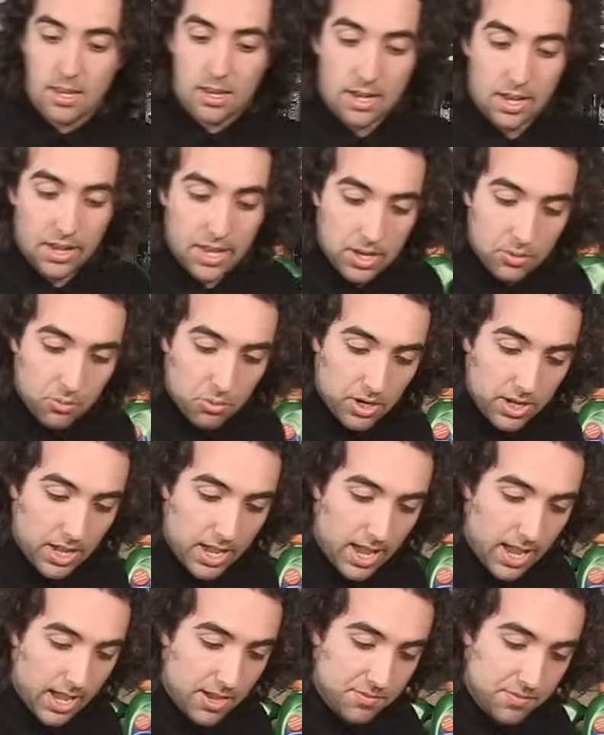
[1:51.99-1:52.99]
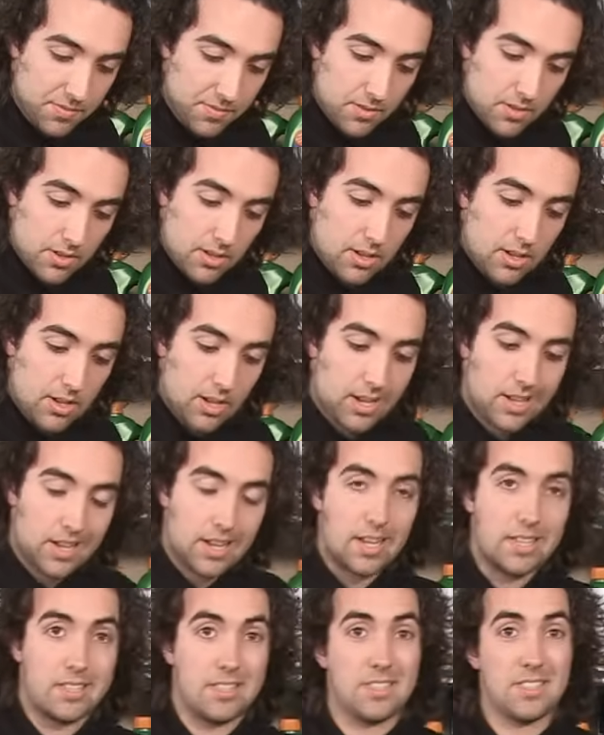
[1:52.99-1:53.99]
Now, here I have
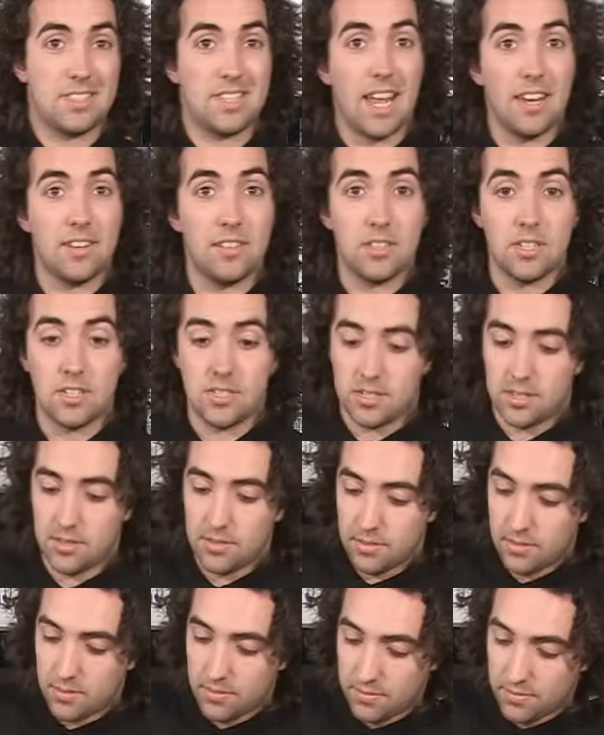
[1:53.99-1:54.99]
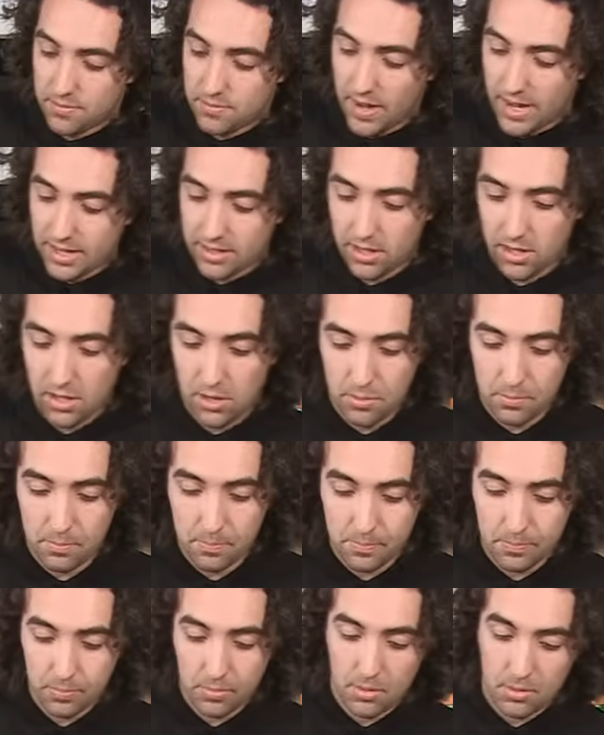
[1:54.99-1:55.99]
a standard
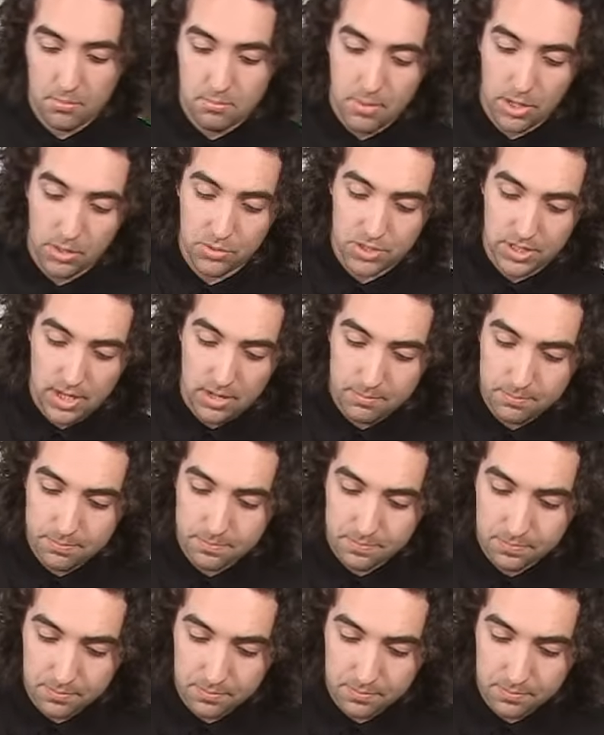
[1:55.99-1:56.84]
vacuum motor.